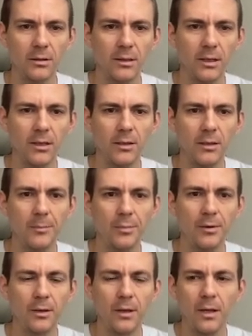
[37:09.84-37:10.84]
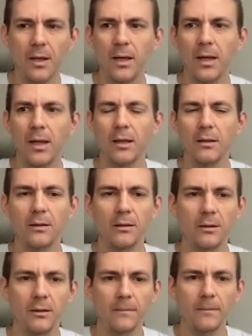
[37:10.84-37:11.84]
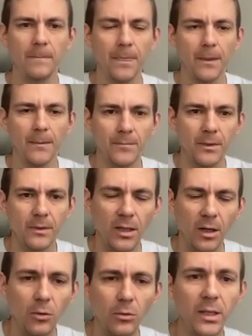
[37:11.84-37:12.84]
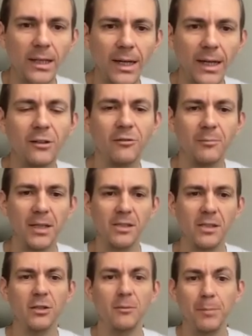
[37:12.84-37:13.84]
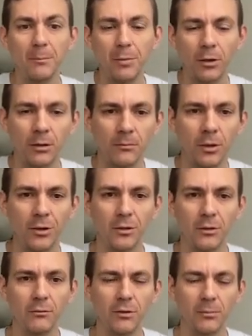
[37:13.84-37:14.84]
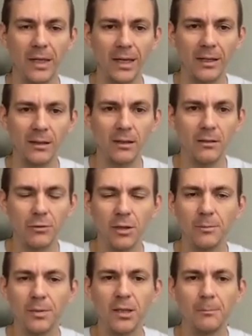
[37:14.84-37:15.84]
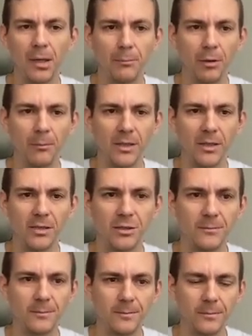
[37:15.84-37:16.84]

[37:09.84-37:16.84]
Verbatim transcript: type and uh, the only kind of message the ping pong module will be handling will be a ping pong message